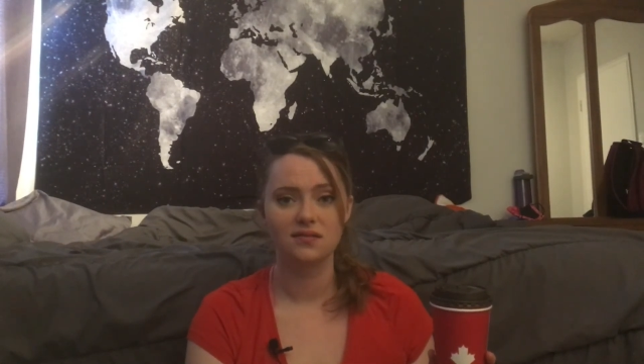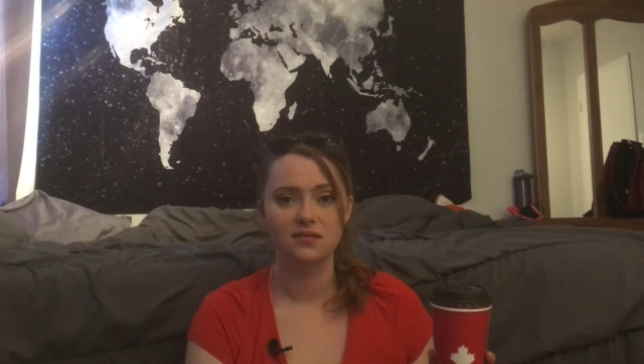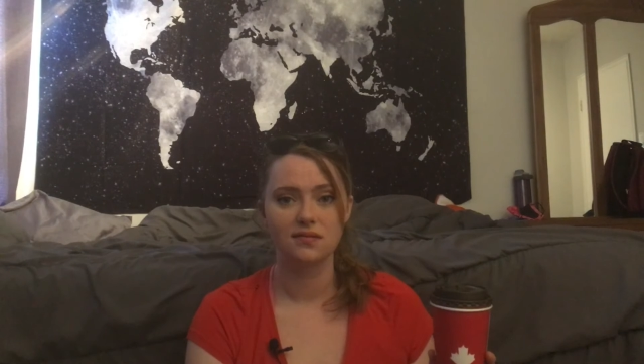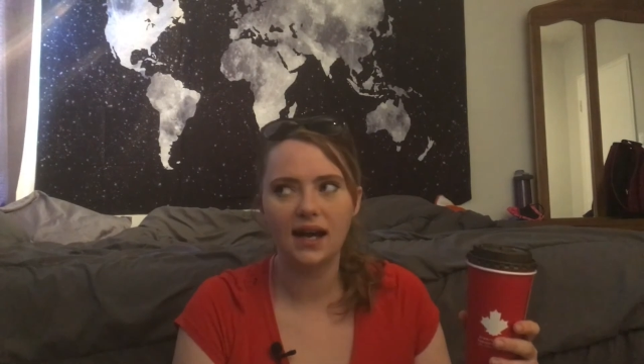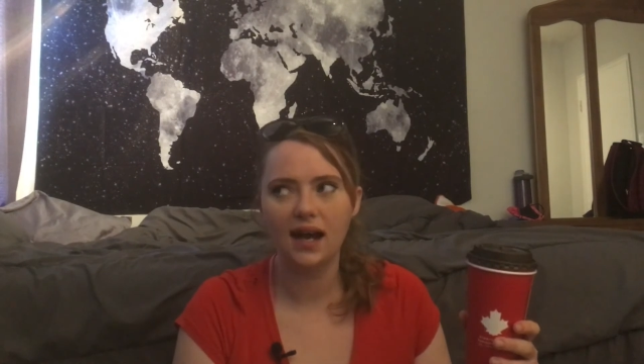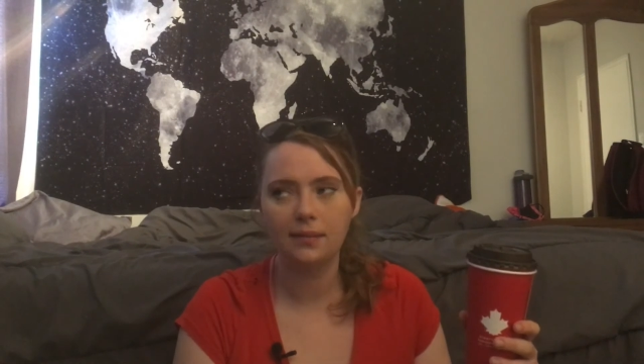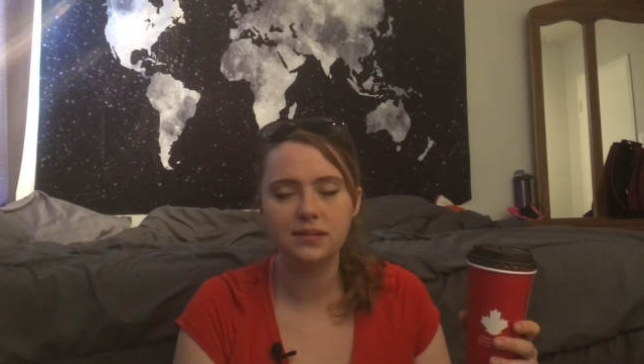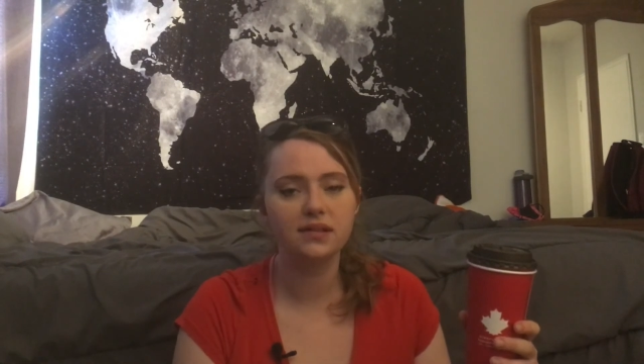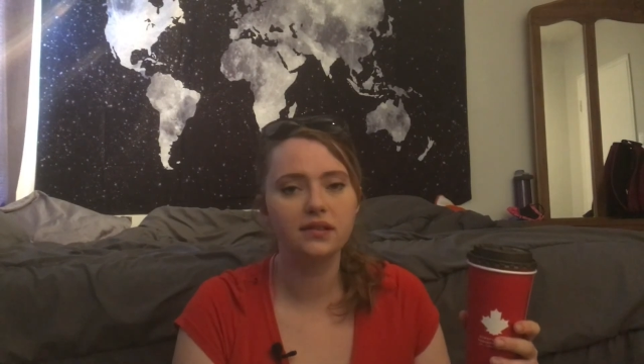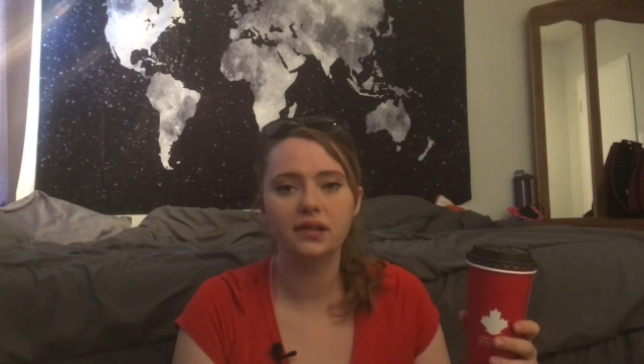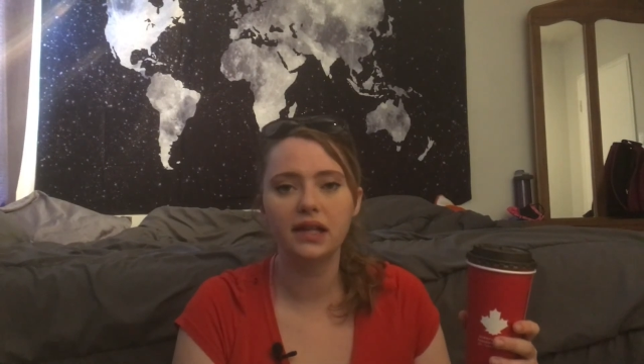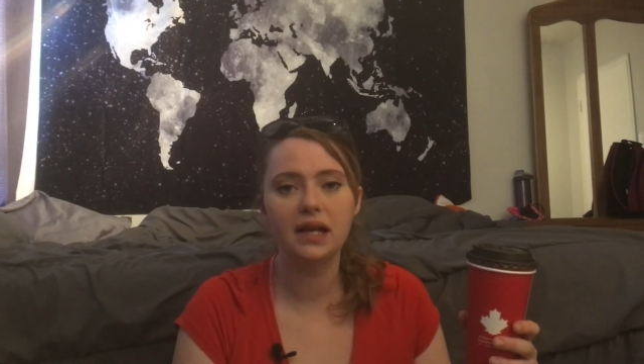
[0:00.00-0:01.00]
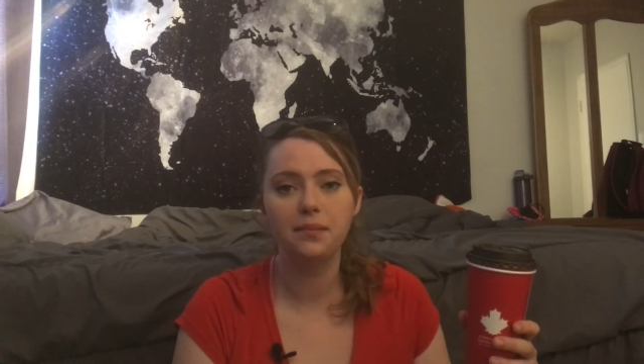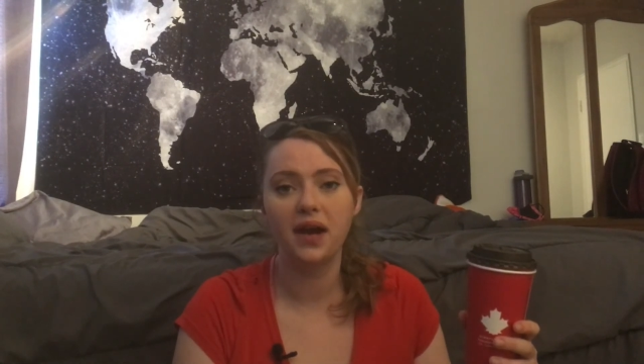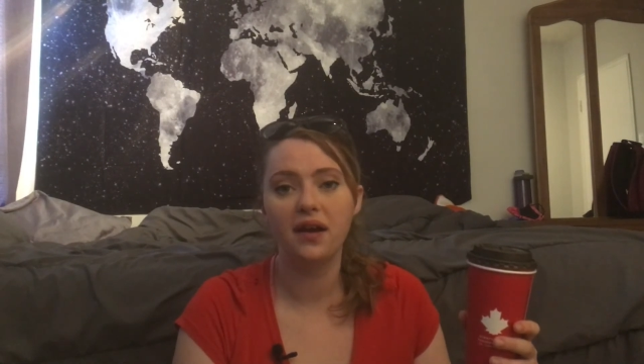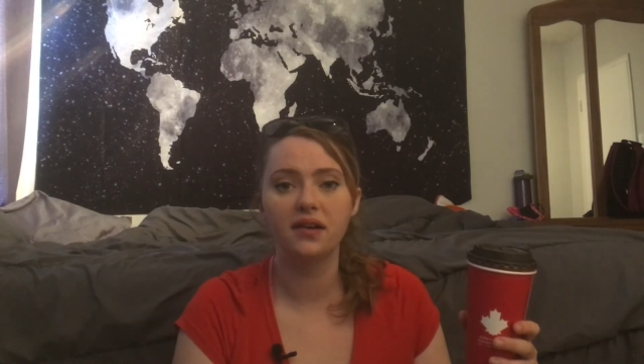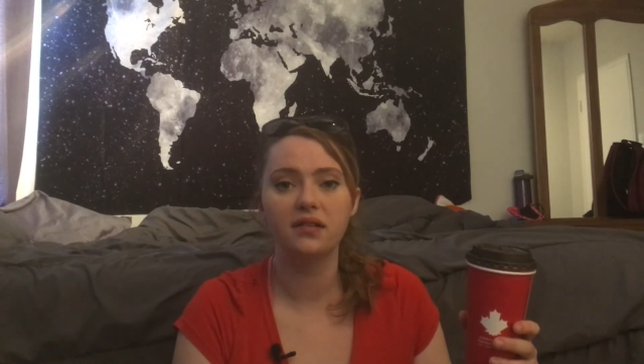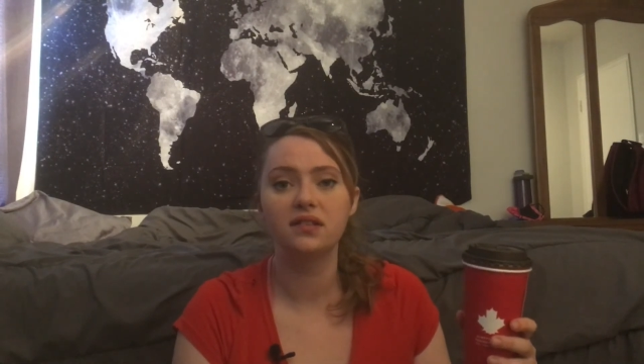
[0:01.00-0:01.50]
It's absolutely
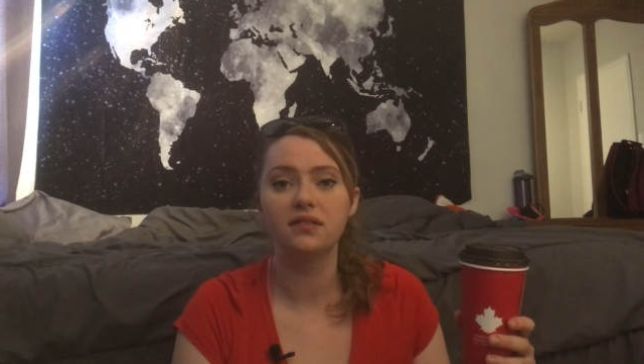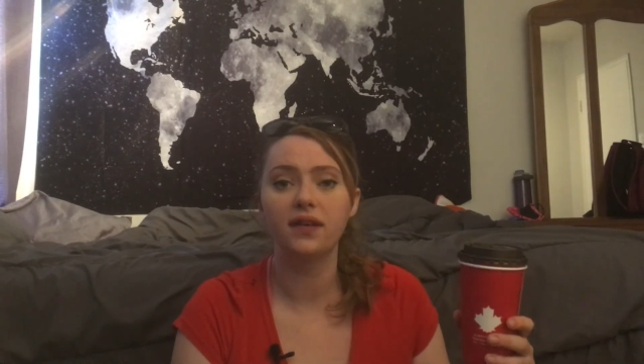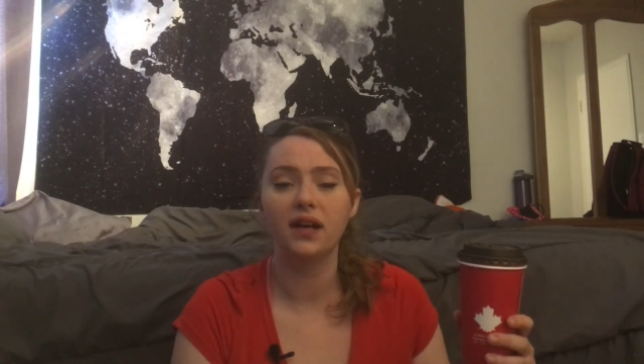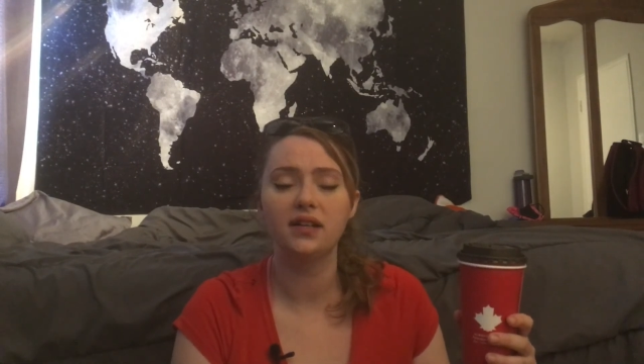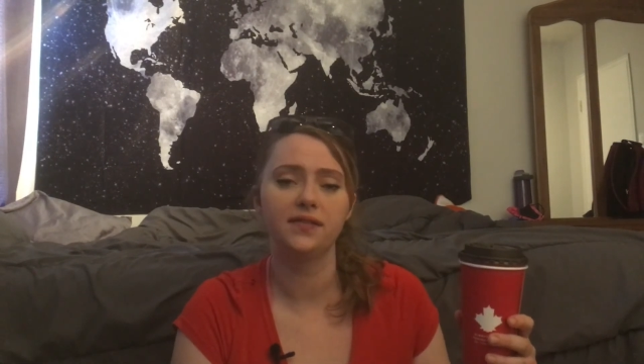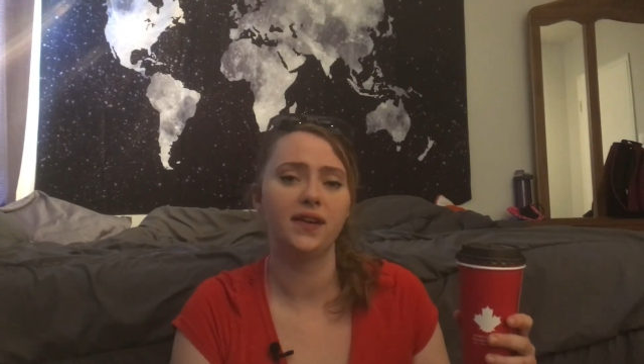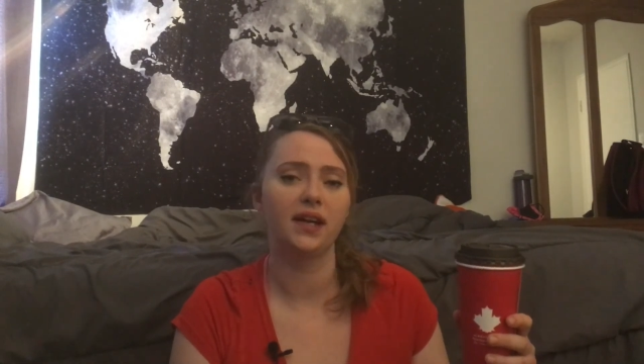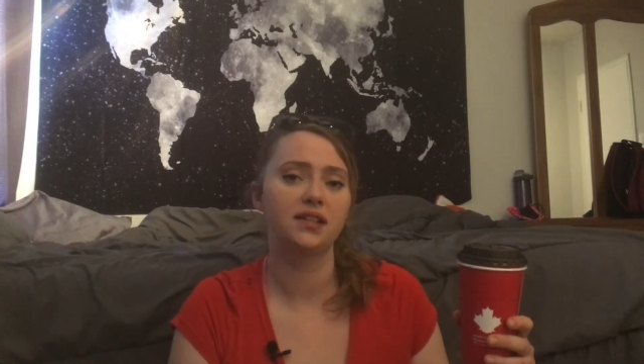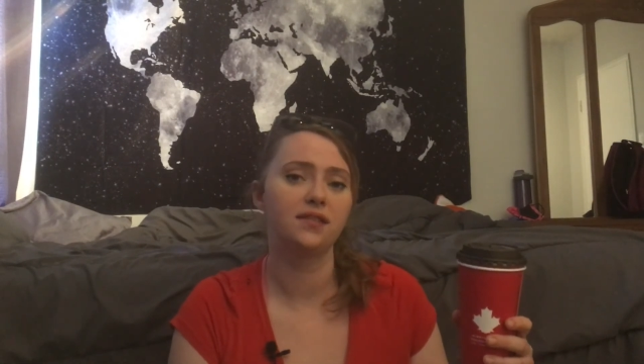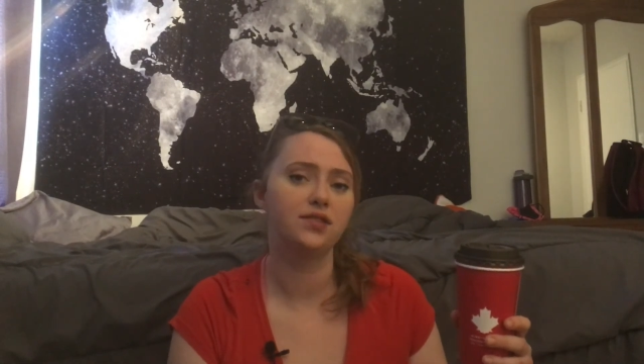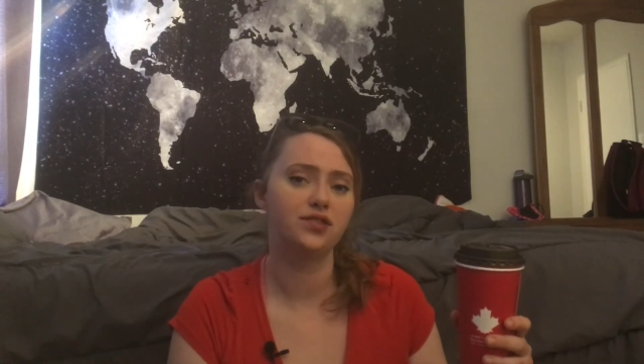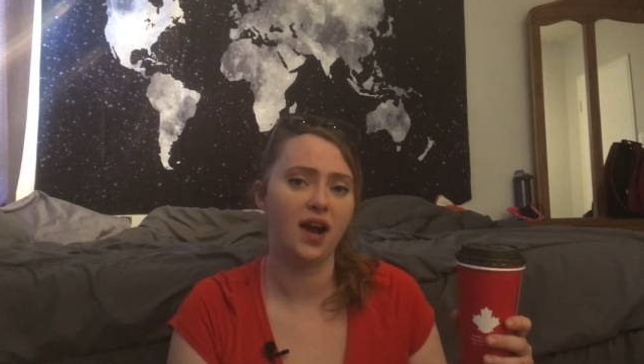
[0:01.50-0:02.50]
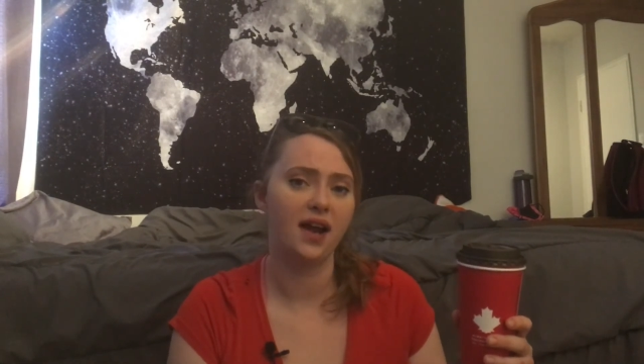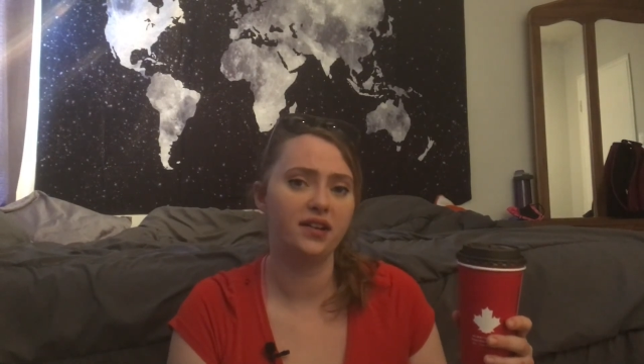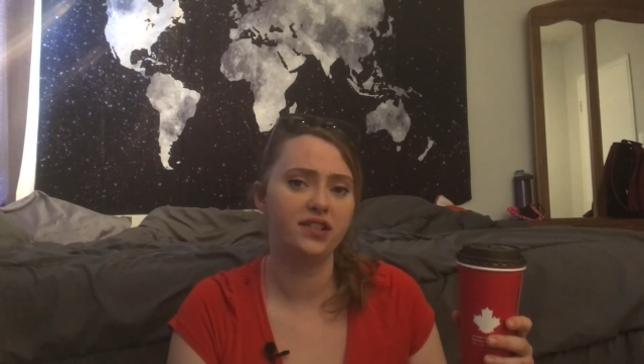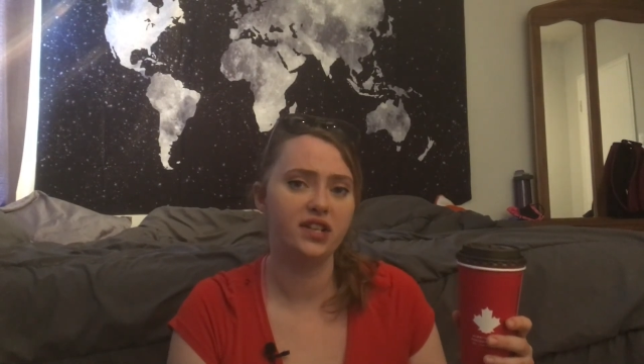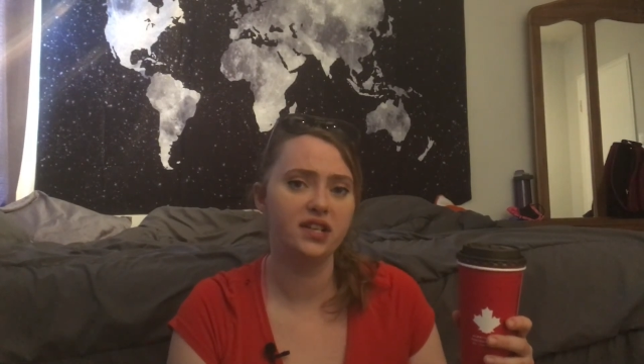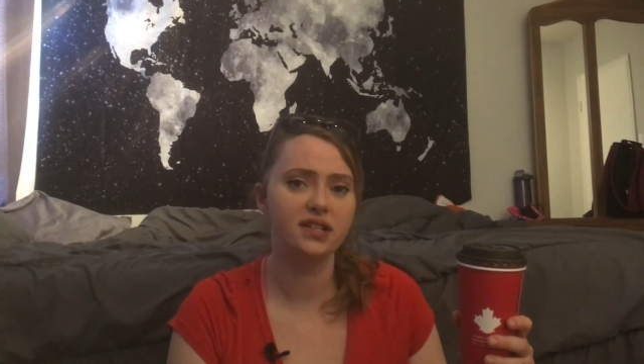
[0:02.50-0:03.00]
imperative to find effective
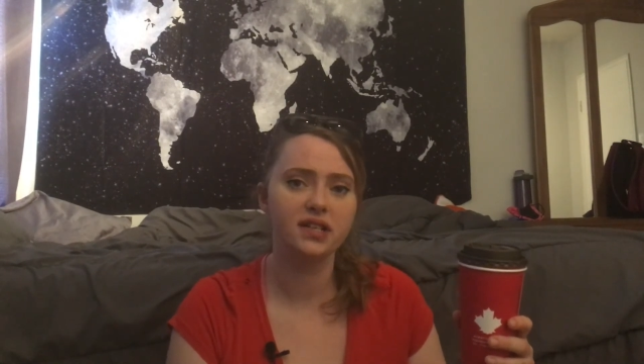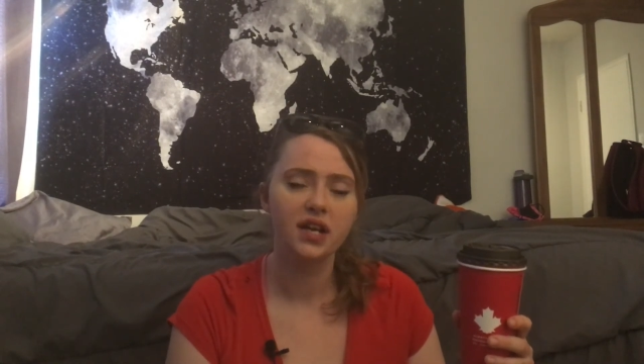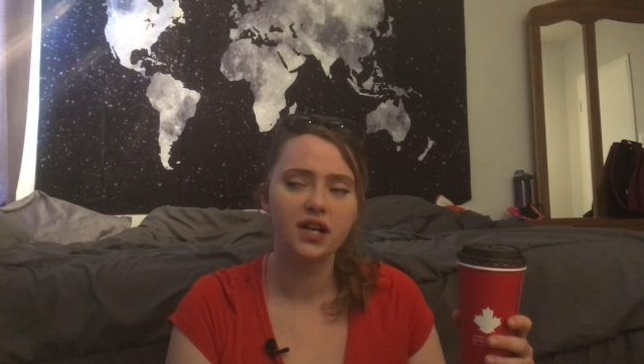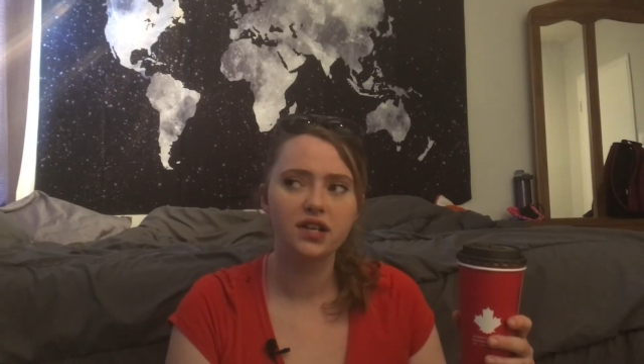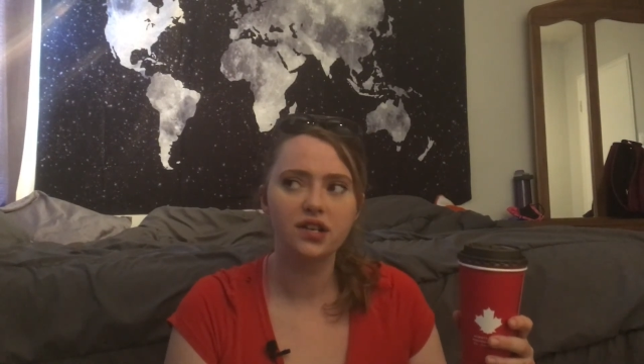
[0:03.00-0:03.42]
strategies